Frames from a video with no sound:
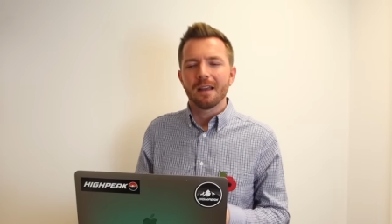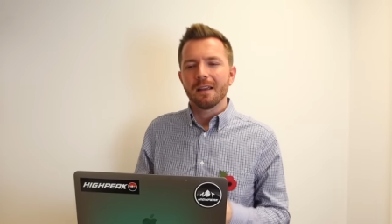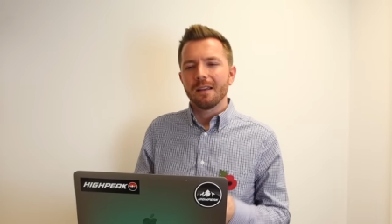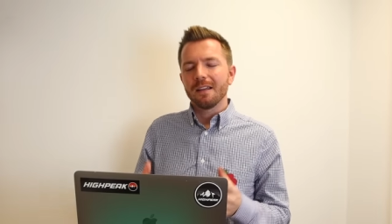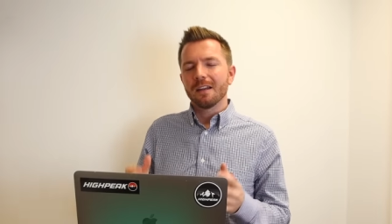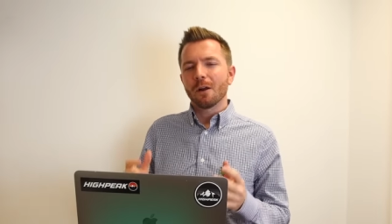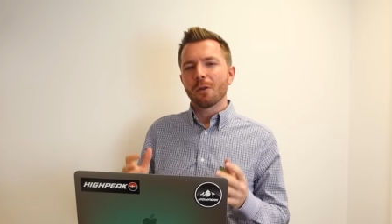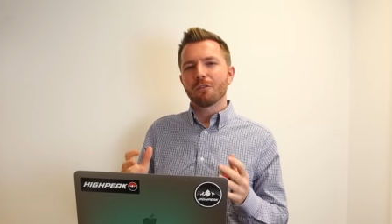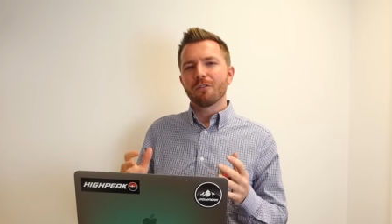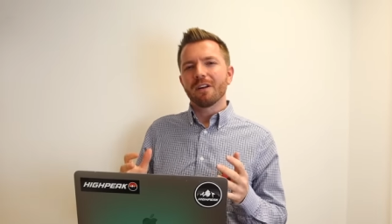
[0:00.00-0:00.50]

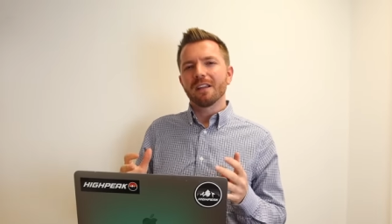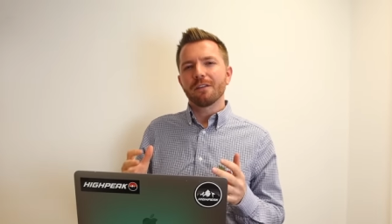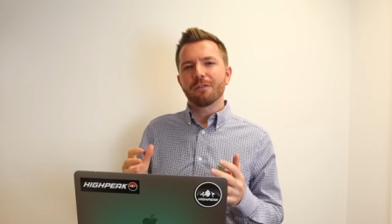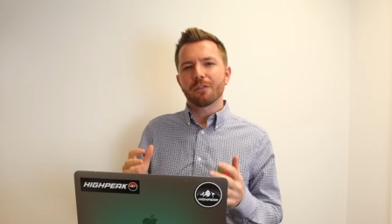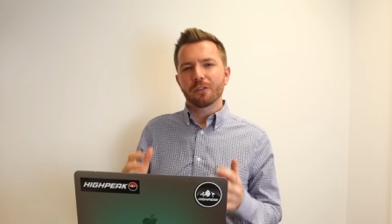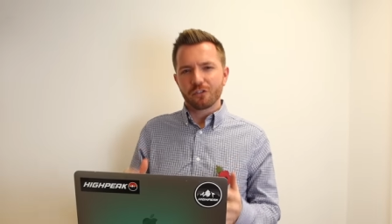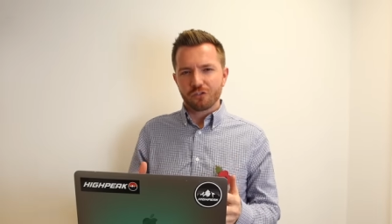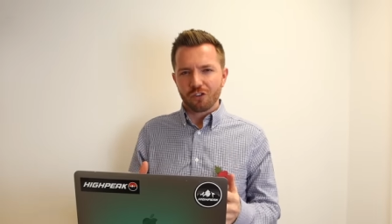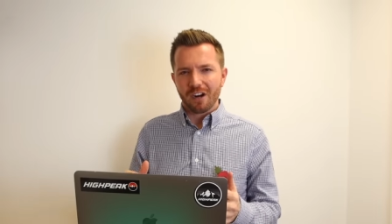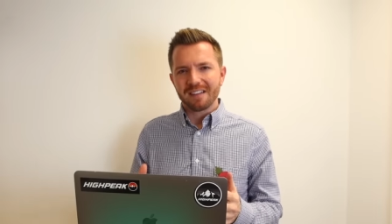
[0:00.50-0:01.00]
You know the really
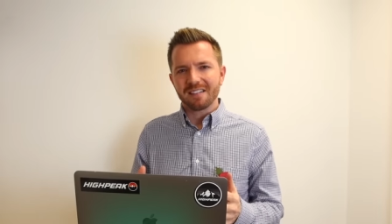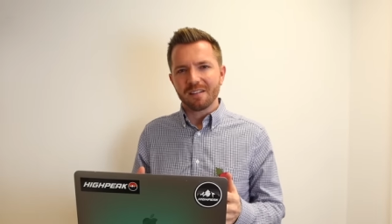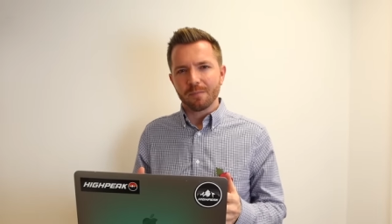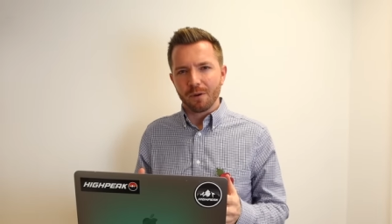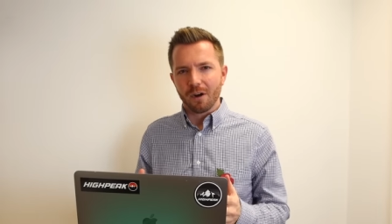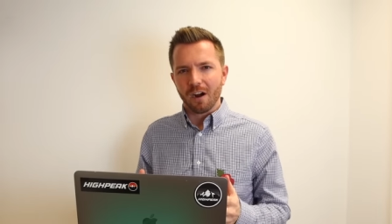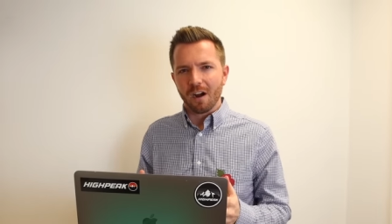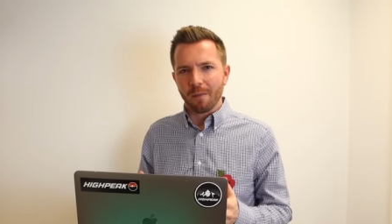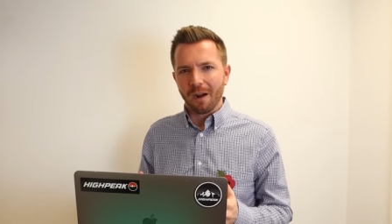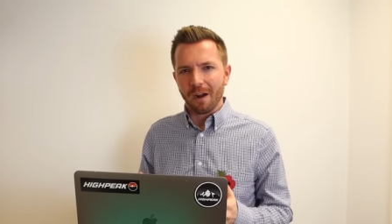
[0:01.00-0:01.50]
frustrating
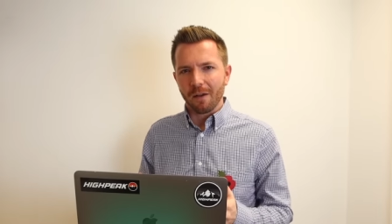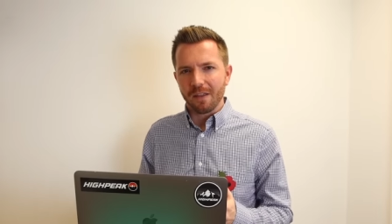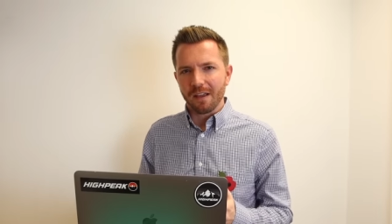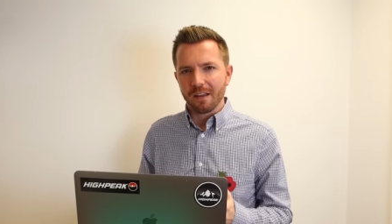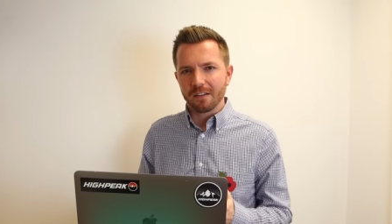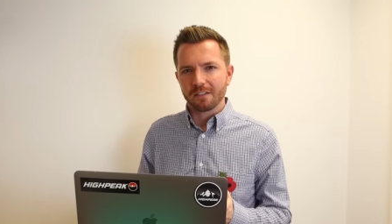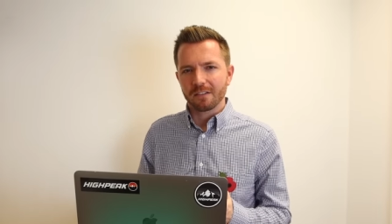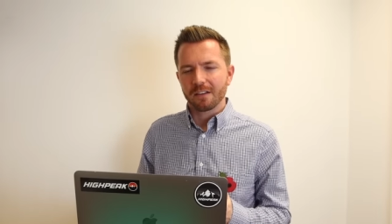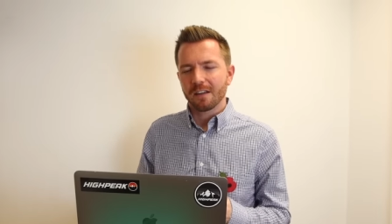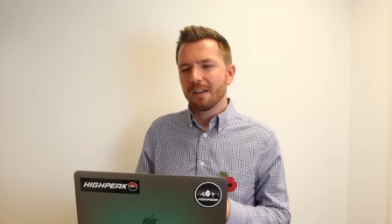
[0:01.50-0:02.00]
part about
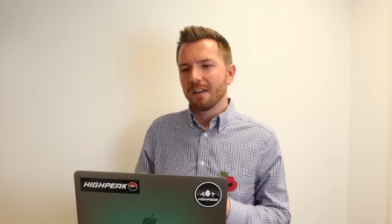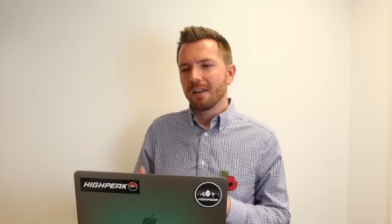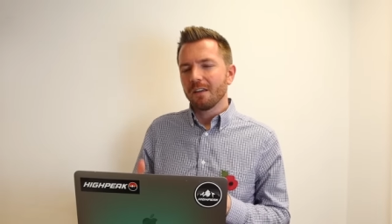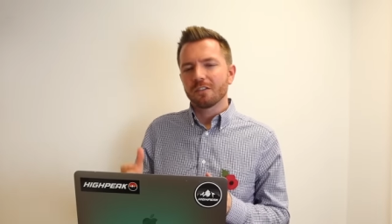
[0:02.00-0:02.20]
this?